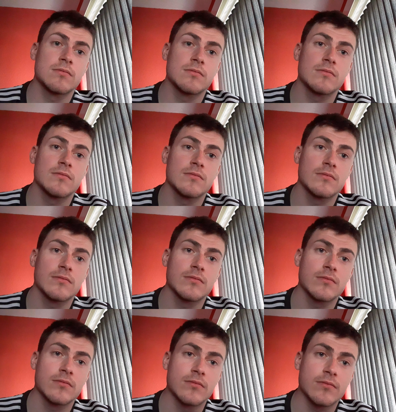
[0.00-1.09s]

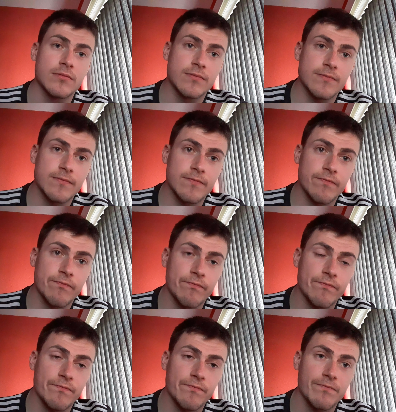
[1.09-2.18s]

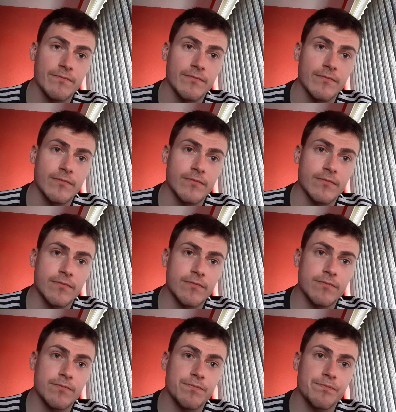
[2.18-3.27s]

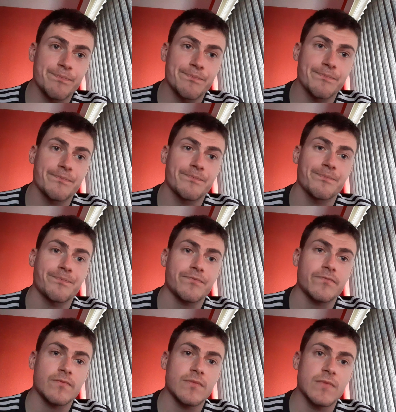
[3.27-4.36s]

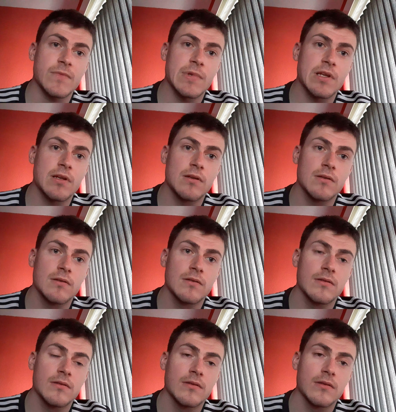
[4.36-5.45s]

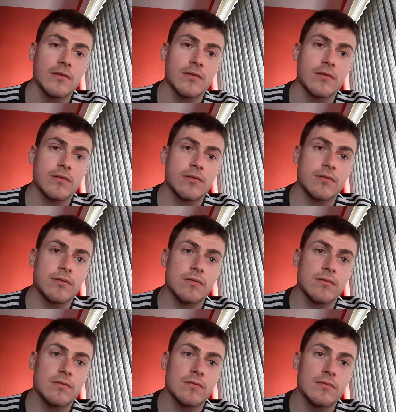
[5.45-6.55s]

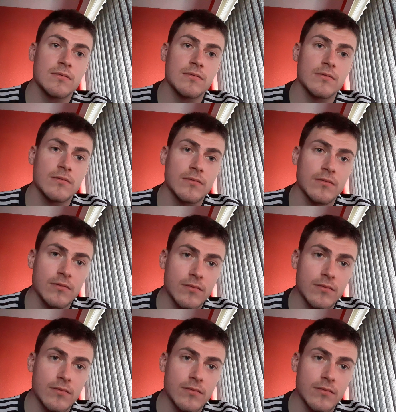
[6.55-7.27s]
(no one is talking)